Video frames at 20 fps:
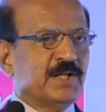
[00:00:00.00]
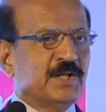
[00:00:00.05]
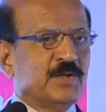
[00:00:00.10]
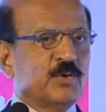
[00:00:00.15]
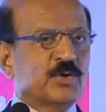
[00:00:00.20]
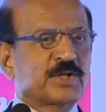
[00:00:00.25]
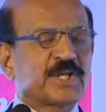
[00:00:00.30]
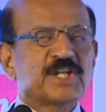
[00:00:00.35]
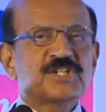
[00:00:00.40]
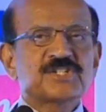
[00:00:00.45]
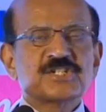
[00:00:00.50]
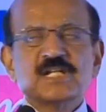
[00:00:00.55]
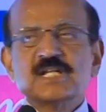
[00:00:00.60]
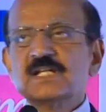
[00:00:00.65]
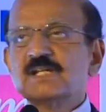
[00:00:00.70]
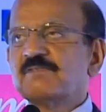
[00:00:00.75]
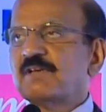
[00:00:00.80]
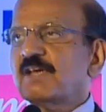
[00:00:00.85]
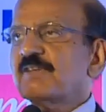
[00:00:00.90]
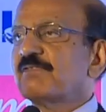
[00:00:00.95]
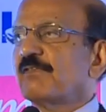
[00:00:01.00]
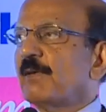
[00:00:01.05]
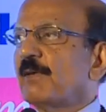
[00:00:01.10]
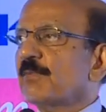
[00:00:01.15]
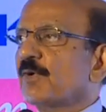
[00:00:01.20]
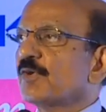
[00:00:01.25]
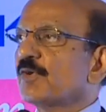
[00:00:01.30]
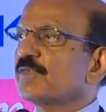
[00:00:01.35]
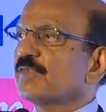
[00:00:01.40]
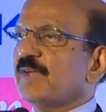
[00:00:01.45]
Occasionally the waveform
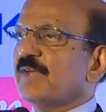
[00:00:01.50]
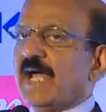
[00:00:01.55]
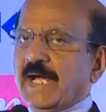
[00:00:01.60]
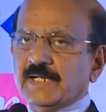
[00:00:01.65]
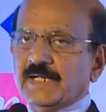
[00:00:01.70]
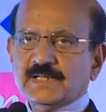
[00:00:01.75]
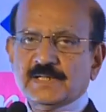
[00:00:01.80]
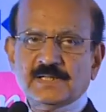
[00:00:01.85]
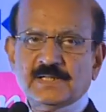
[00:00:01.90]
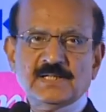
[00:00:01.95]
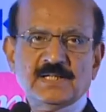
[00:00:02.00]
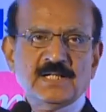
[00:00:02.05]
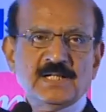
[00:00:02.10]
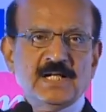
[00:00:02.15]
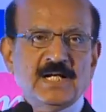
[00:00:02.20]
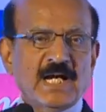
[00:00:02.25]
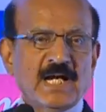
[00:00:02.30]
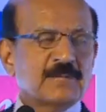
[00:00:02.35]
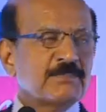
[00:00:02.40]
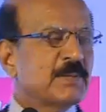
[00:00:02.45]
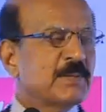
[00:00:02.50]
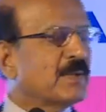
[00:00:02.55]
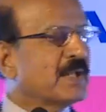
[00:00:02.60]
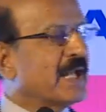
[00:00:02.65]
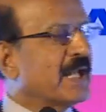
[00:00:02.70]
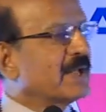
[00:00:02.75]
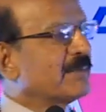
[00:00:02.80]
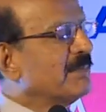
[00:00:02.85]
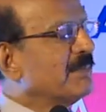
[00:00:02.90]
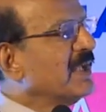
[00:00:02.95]
goes flat. And people
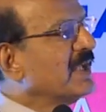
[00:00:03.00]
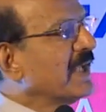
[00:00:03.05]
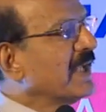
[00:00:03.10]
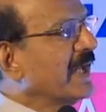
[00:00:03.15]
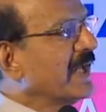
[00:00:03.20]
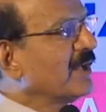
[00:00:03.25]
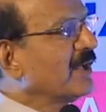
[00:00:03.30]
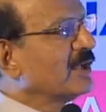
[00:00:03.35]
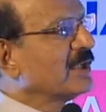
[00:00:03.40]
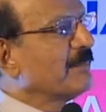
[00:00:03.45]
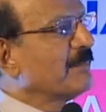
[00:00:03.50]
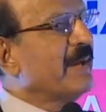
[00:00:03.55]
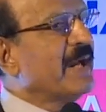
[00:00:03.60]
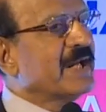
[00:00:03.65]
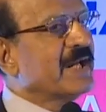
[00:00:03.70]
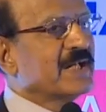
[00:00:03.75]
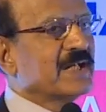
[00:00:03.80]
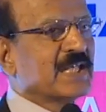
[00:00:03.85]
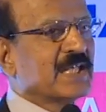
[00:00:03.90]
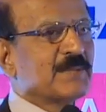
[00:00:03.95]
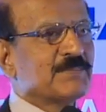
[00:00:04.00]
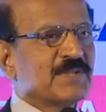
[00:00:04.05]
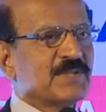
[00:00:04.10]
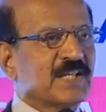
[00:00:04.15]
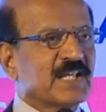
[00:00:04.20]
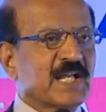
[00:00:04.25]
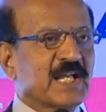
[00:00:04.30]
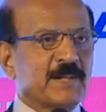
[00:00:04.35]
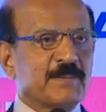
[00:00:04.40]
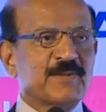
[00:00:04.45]
like me lying on the bed keep
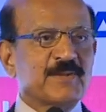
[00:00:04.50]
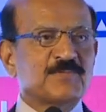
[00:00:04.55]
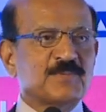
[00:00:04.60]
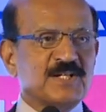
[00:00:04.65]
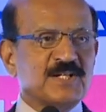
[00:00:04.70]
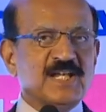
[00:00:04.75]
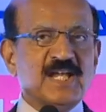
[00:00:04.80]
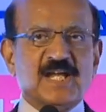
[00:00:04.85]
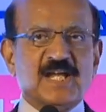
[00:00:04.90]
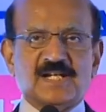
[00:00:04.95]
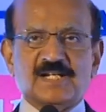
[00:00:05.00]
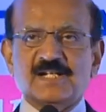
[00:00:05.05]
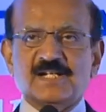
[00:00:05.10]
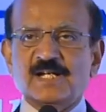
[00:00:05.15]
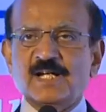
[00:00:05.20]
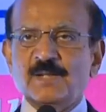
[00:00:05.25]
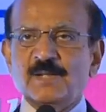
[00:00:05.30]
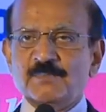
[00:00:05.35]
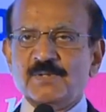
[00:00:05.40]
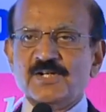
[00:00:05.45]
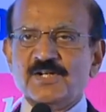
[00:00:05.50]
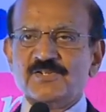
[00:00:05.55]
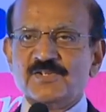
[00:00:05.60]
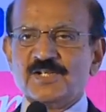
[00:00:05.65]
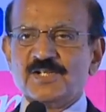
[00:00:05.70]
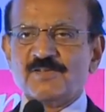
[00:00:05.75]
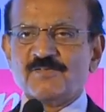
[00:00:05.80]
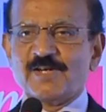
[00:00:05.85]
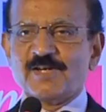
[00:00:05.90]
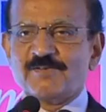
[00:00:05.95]
thinking I must be dead because the
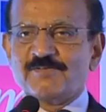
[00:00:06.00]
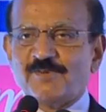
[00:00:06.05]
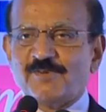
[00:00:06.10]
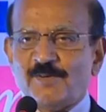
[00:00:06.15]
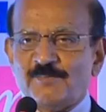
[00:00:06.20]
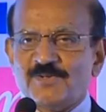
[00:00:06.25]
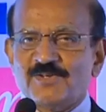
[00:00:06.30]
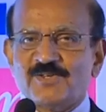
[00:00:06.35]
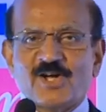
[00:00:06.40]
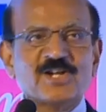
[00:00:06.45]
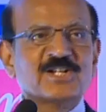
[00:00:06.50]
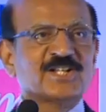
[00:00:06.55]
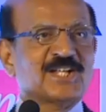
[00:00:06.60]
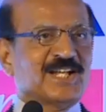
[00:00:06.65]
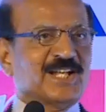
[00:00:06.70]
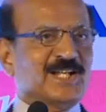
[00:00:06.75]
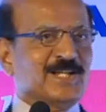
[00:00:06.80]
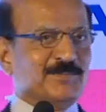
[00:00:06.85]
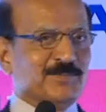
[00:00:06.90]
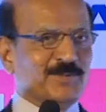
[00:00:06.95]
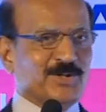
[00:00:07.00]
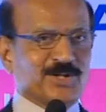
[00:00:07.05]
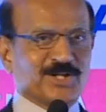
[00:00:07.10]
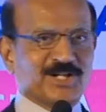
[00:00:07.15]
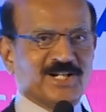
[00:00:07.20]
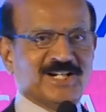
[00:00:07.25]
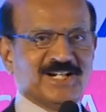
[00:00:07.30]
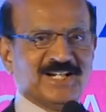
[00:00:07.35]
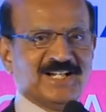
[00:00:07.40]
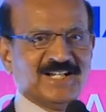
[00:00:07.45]
waveform is not there anymore.
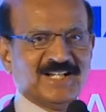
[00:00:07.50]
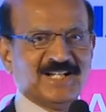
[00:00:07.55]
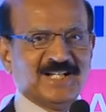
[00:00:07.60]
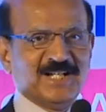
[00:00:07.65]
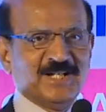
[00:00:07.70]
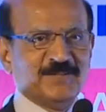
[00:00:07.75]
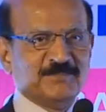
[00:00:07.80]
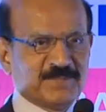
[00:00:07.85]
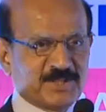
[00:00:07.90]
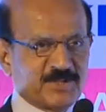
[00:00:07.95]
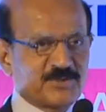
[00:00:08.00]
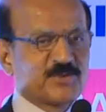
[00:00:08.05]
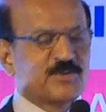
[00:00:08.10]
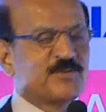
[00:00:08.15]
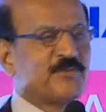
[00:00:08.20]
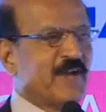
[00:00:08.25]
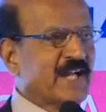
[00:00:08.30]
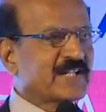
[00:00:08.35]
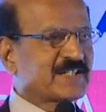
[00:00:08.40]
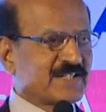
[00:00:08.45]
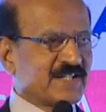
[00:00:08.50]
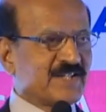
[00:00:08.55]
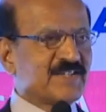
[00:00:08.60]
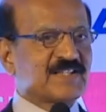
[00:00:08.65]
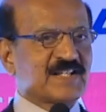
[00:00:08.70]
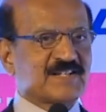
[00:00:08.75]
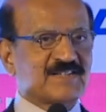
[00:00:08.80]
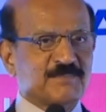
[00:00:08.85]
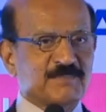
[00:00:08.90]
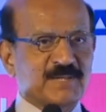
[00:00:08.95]
But the true fact is
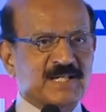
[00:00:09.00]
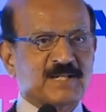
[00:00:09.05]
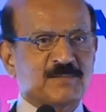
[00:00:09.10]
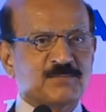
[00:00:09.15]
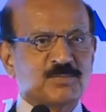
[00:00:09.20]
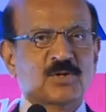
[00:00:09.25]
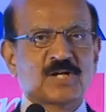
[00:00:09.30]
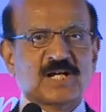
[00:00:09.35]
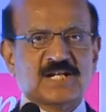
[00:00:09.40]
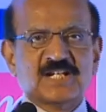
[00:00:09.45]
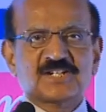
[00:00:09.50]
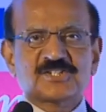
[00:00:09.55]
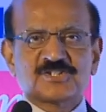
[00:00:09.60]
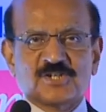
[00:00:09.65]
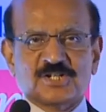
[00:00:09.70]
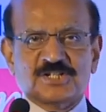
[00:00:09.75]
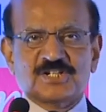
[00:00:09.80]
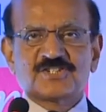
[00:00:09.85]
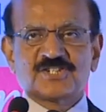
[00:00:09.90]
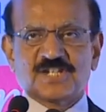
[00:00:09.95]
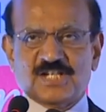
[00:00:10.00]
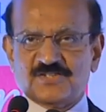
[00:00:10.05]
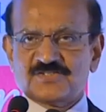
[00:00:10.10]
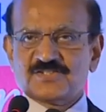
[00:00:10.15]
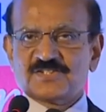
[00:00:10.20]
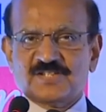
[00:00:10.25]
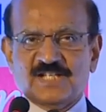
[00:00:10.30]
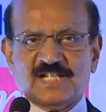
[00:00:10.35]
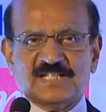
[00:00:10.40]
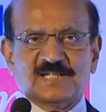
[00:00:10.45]
that's making a poor connection on the
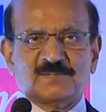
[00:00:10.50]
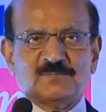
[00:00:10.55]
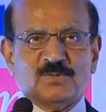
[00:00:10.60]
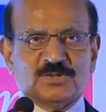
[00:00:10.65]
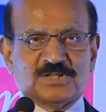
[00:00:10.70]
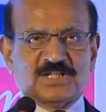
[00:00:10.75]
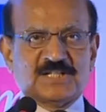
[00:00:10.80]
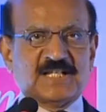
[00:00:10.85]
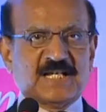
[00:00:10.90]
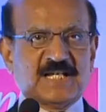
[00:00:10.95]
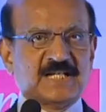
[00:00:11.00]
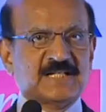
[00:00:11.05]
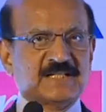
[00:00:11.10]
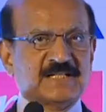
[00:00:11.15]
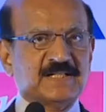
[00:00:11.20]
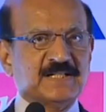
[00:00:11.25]
chest, nothing more than that.